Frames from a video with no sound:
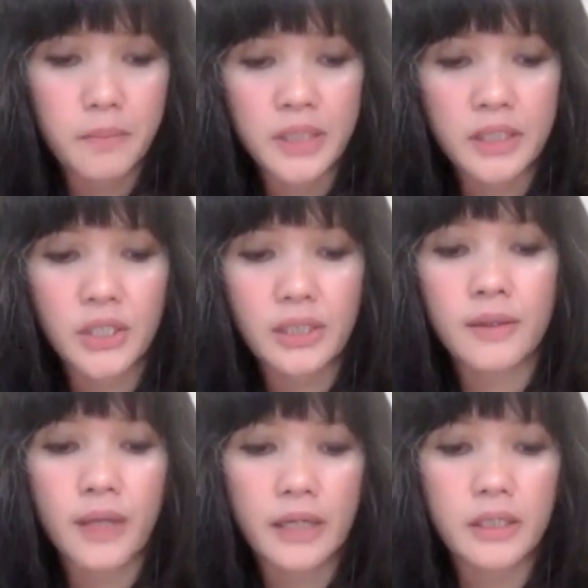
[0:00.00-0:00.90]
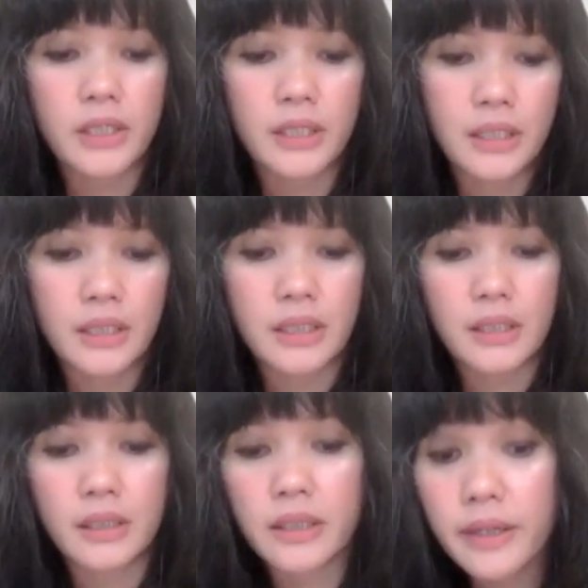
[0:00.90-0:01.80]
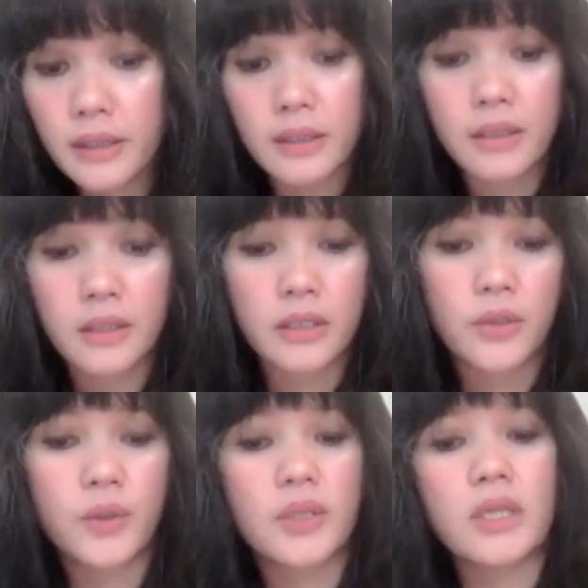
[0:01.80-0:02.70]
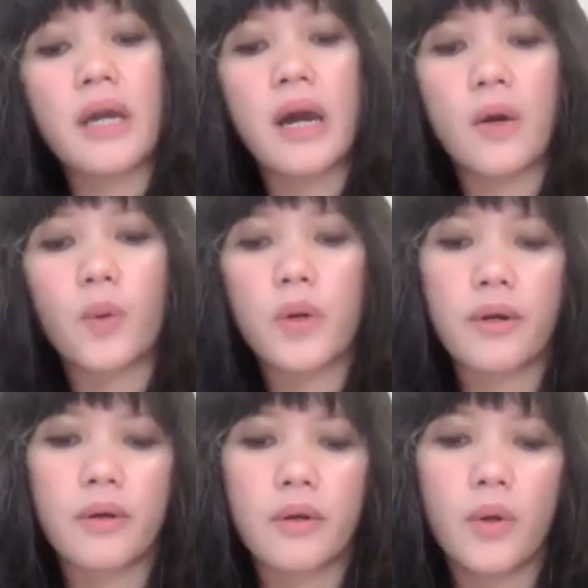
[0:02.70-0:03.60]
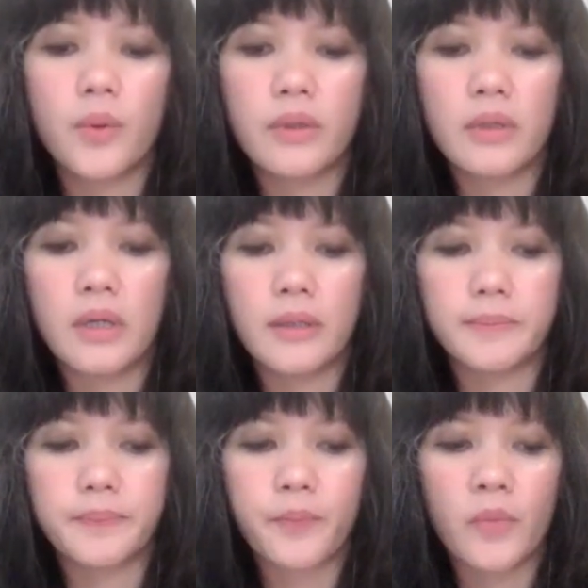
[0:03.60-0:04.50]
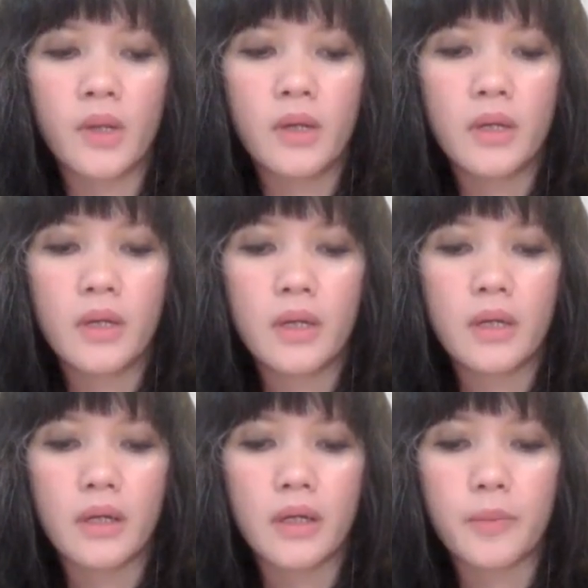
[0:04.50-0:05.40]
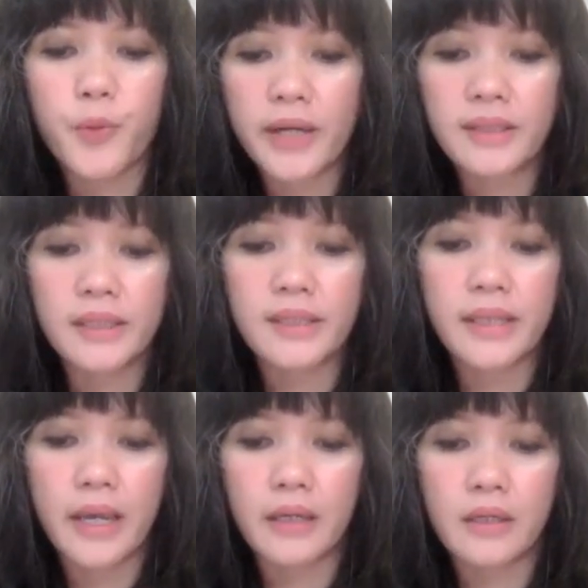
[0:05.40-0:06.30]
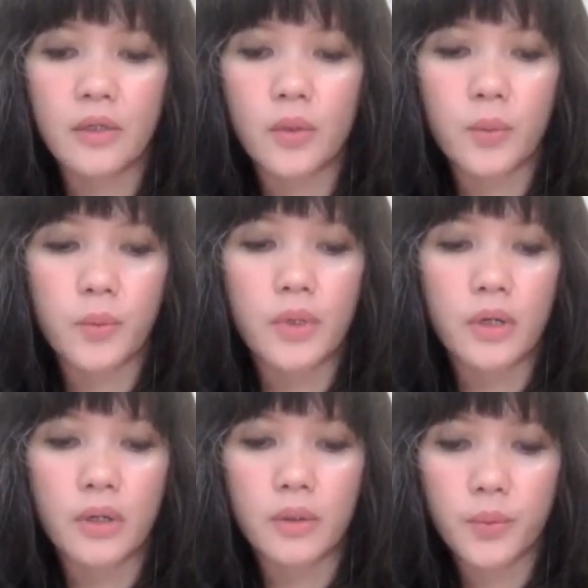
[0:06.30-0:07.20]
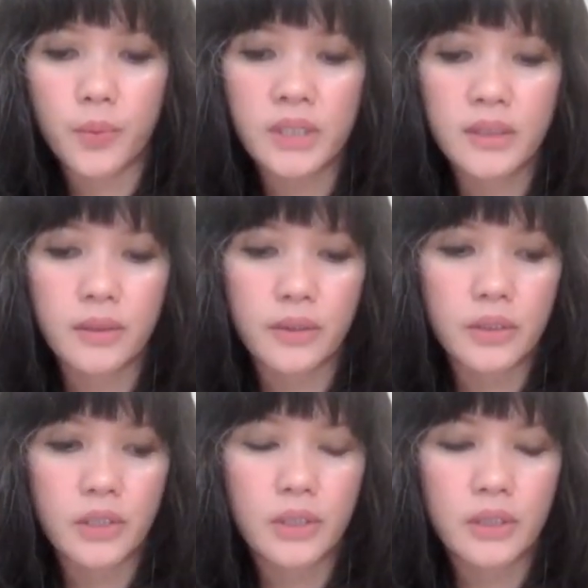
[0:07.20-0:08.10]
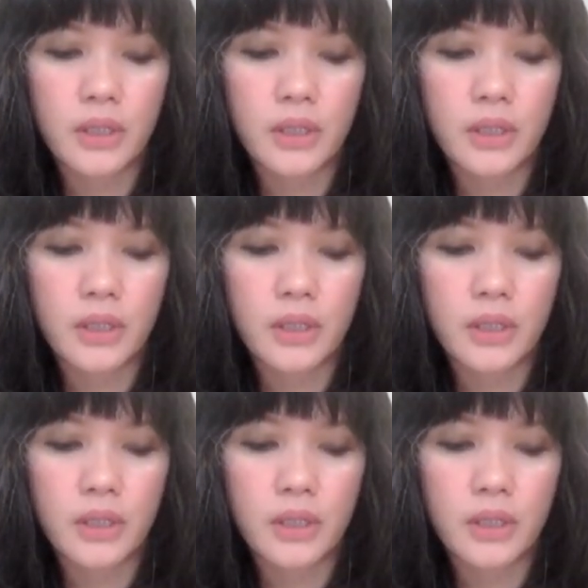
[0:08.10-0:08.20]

mentioned that she learned to see how her own practice and research